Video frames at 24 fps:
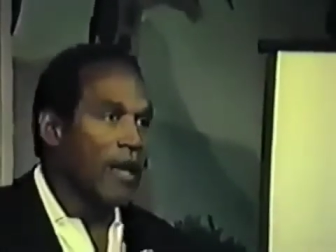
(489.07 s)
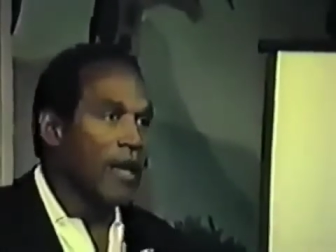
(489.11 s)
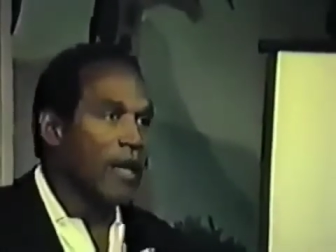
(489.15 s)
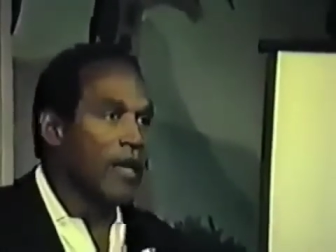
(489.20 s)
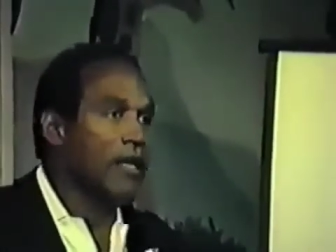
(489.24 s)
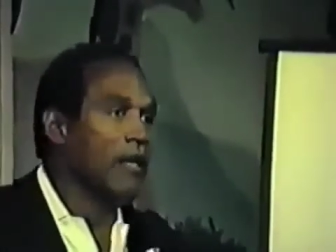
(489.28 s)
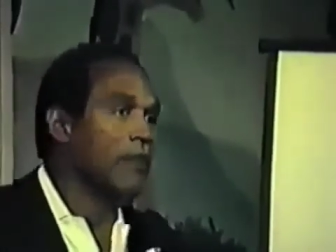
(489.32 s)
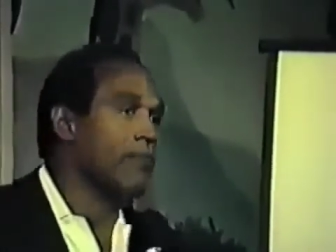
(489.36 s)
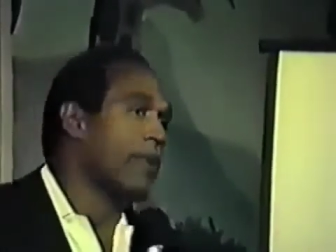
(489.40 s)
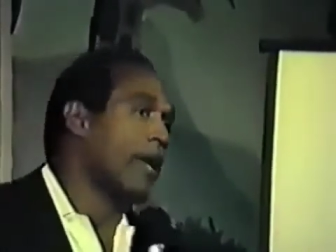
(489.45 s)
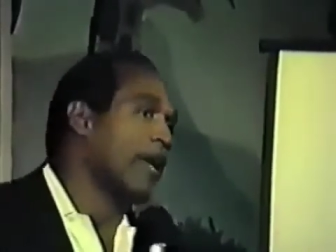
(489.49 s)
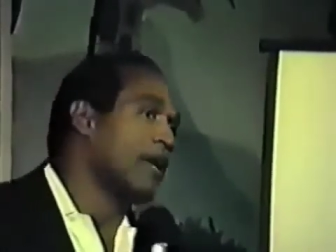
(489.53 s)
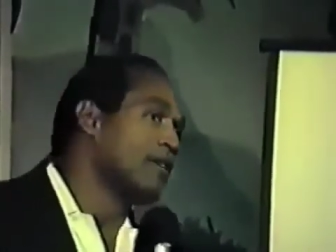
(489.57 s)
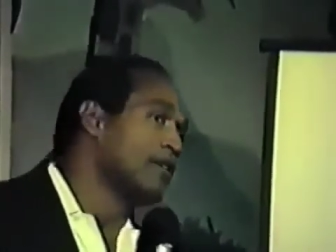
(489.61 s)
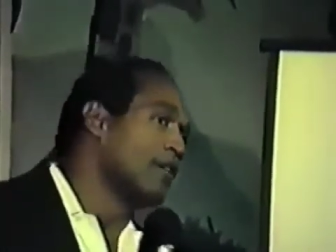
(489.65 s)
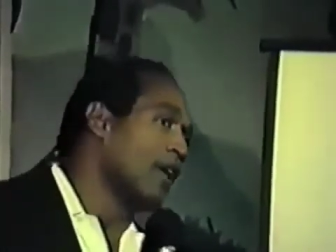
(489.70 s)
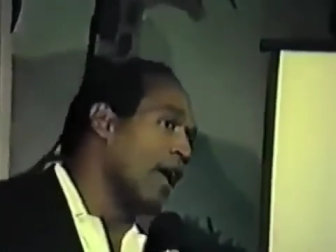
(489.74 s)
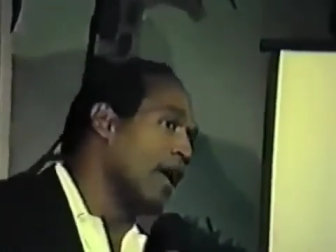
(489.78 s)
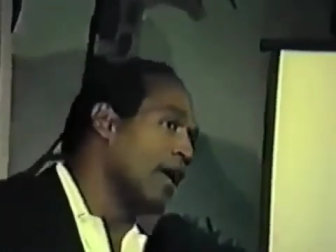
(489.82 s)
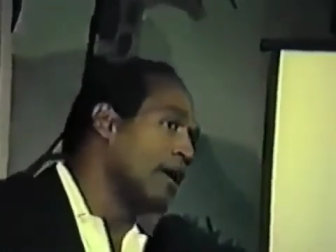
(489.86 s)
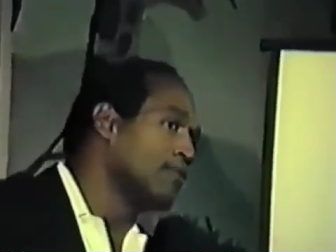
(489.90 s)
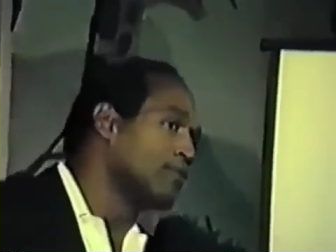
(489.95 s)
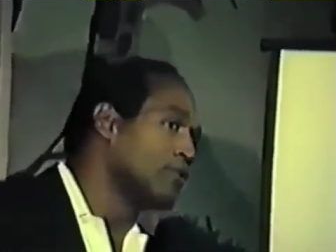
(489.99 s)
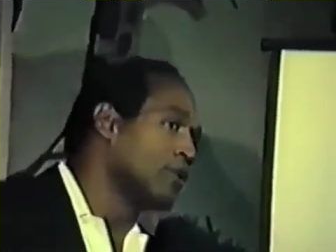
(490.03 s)
he can make
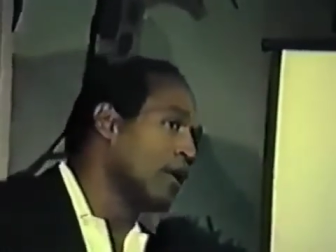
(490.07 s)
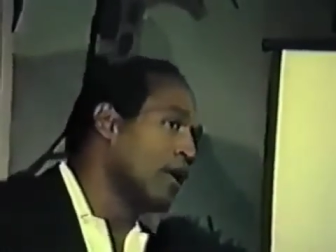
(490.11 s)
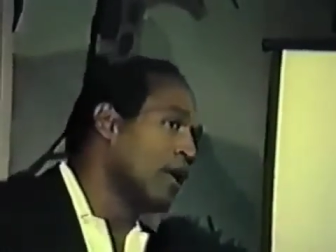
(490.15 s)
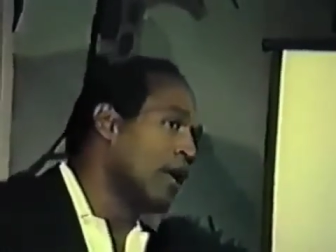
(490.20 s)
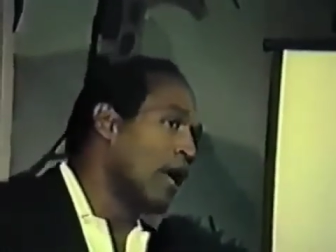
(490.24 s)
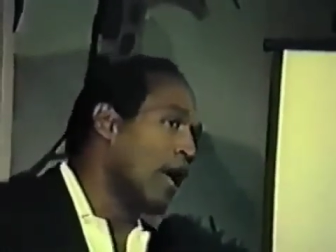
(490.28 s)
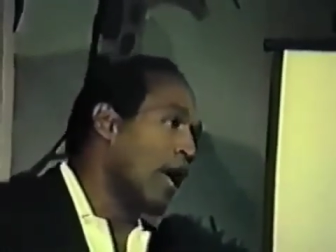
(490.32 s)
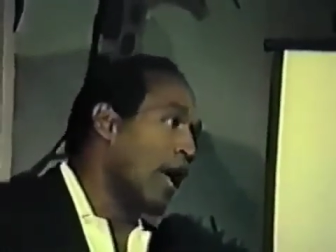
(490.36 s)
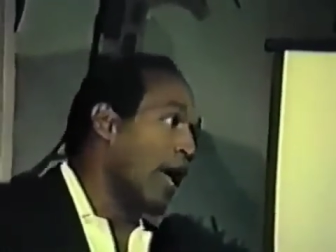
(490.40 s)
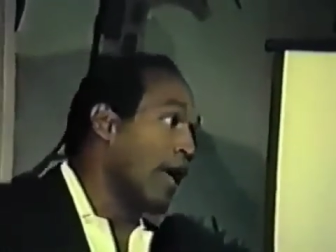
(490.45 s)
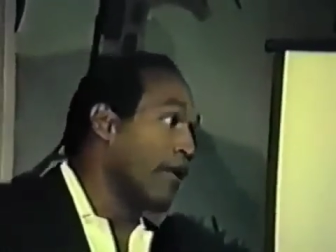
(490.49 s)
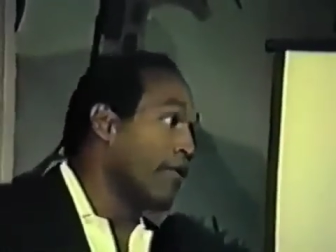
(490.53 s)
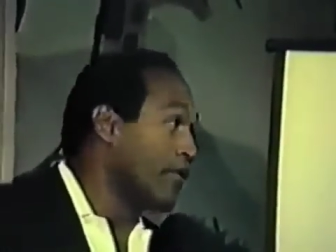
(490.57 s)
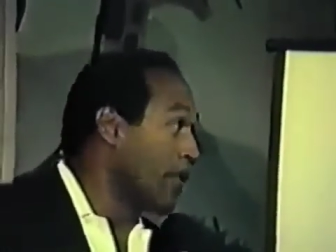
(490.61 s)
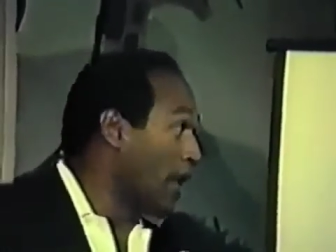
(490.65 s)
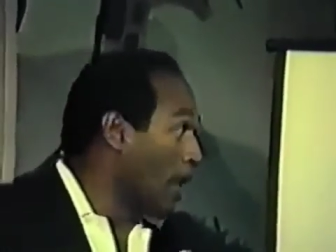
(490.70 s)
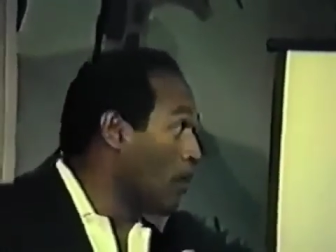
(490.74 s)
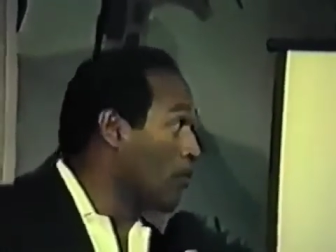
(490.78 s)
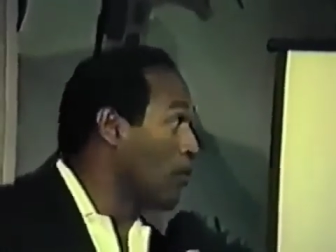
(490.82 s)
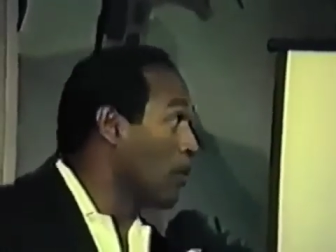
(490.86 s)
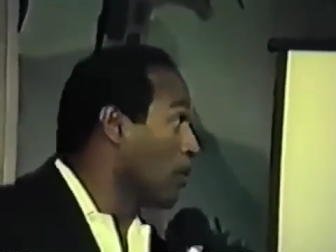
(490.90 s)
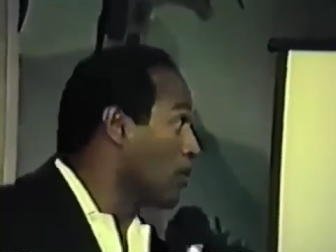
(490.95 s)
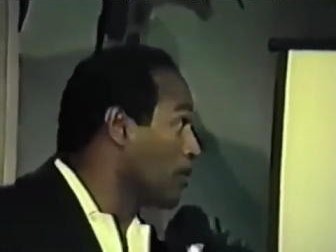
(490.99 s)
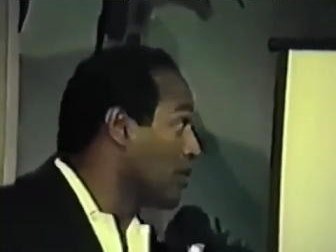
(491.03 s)
tapes, and
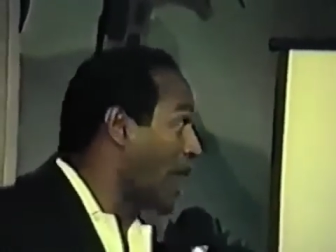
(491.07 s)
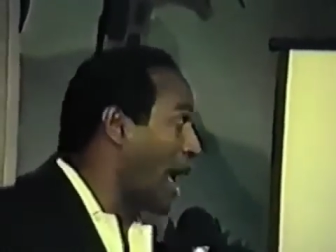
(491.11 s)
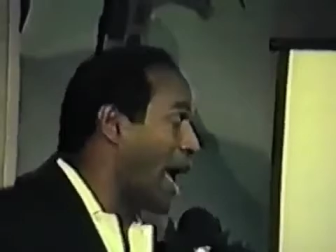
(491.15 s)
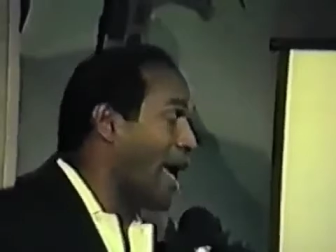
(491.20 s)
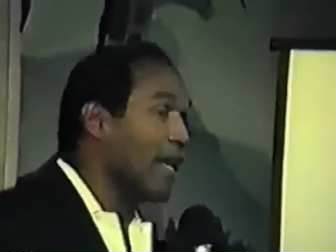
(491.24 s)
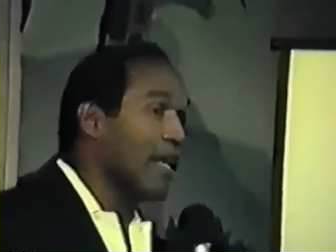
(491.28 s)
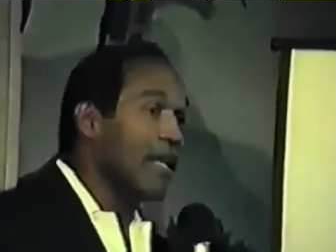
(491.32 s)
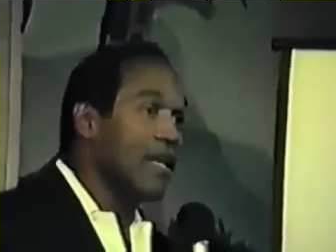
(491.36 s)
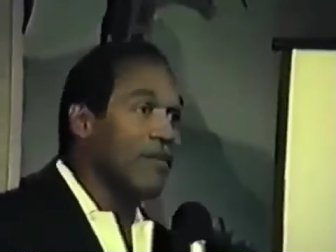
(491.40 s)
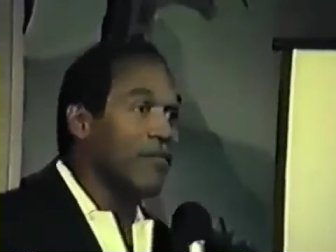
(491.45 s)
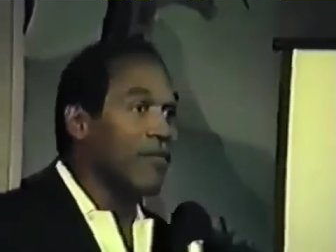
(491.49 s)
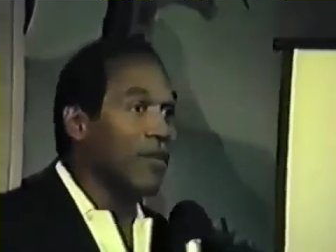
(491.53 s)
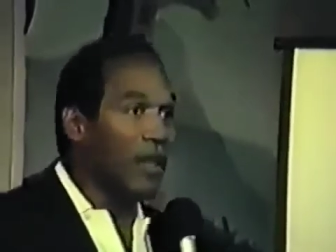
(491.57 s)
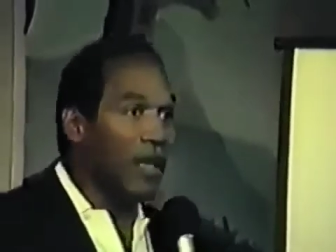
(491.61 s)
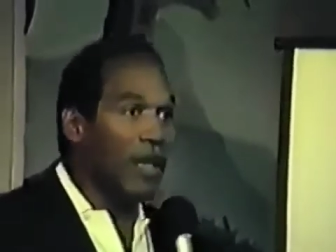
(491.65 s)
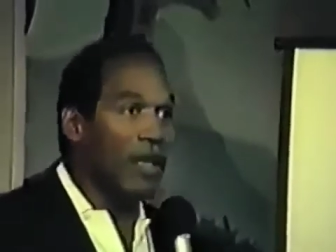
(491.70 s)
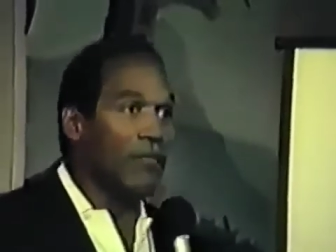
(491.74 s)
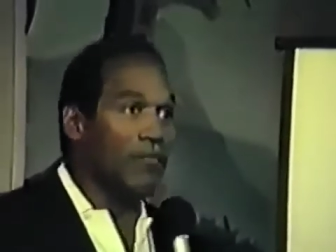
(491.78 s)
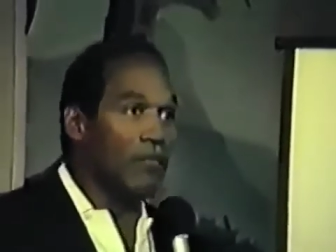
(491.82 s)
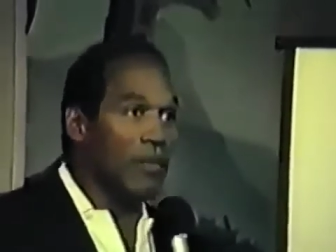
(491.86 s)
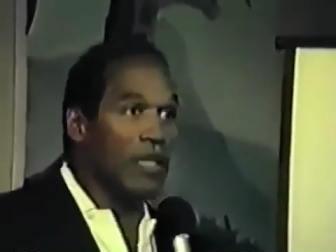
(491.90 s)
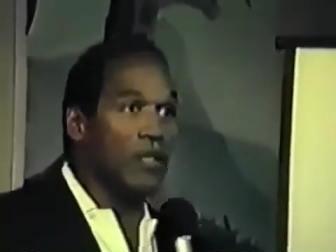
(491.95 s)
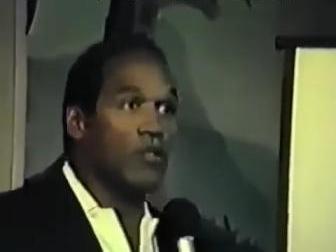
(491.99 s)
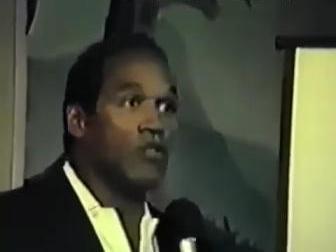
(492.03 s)
they will not even
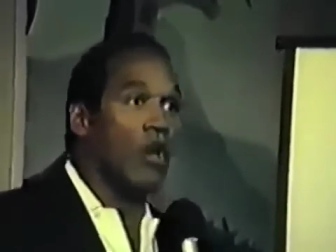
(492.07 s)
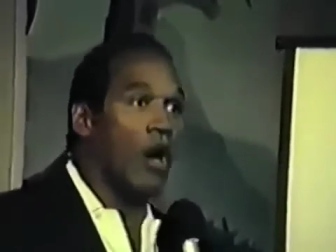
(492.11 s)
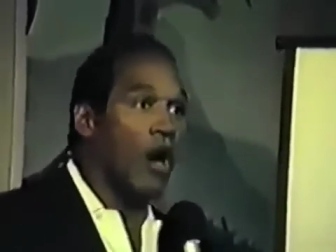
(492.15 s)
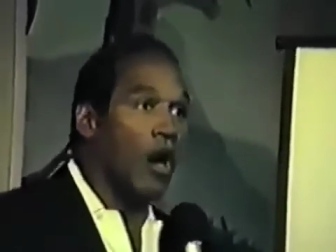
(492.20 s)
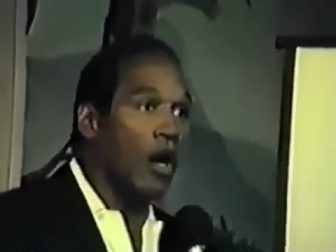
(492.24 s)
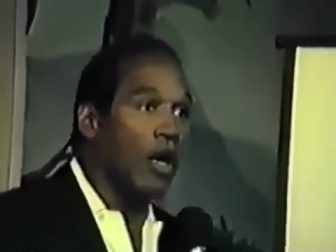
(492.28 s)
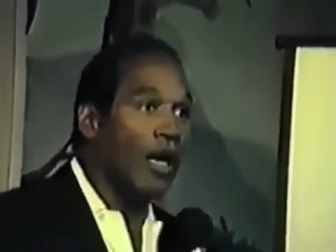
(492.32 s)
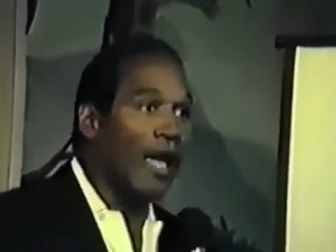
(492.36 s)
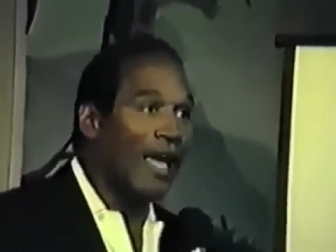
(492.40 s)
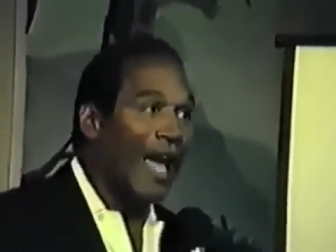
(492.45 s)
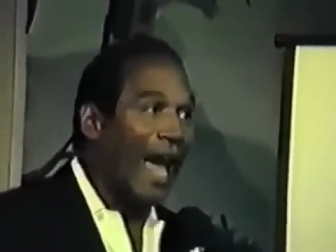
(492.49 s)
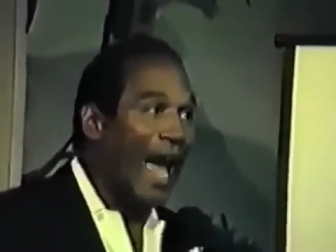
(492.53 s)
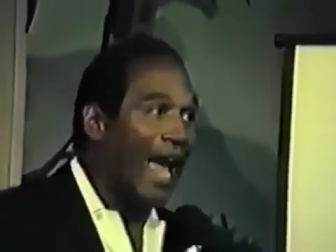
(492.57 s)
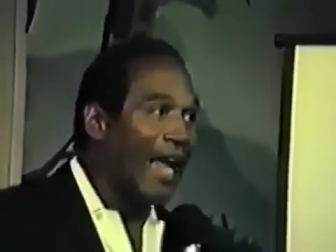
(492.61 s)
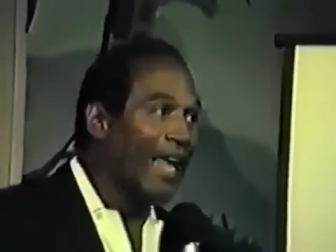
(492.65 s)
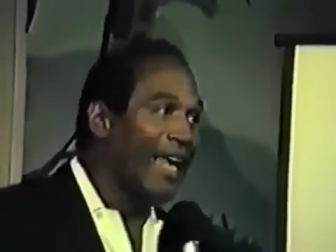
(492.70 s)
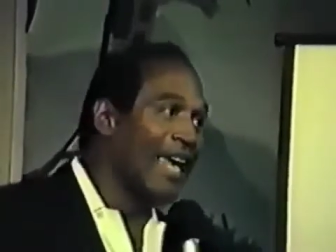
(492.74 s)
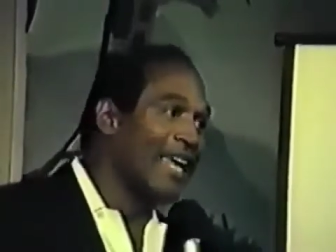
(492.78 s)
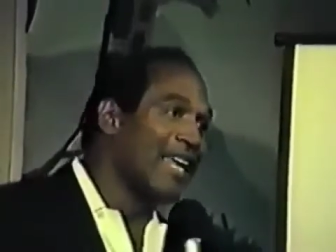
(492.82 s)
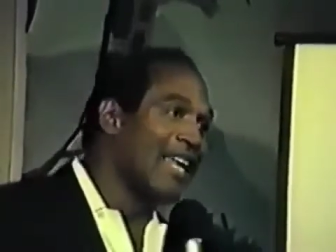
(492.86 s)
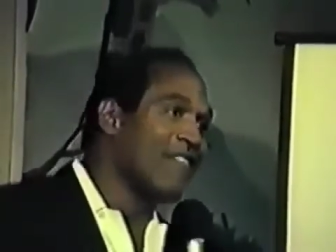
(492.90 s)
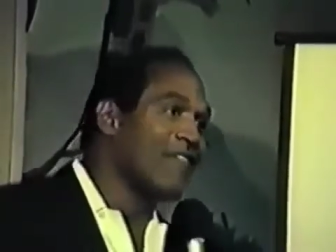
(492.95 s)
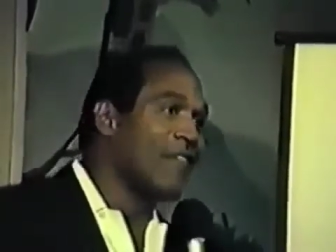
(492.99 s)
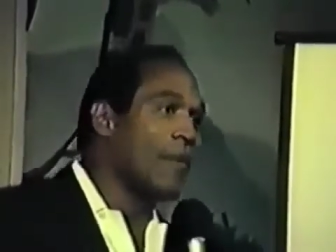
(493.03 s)
let me talk. I
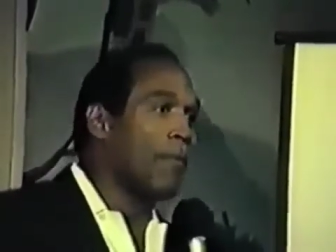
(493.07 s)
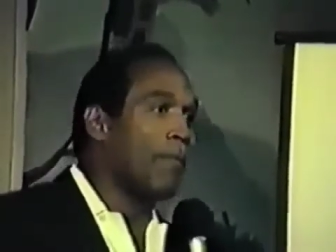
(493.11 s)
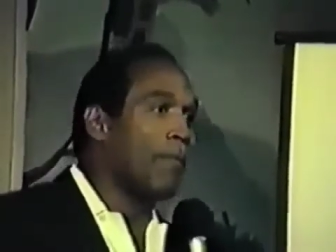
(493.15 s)
can't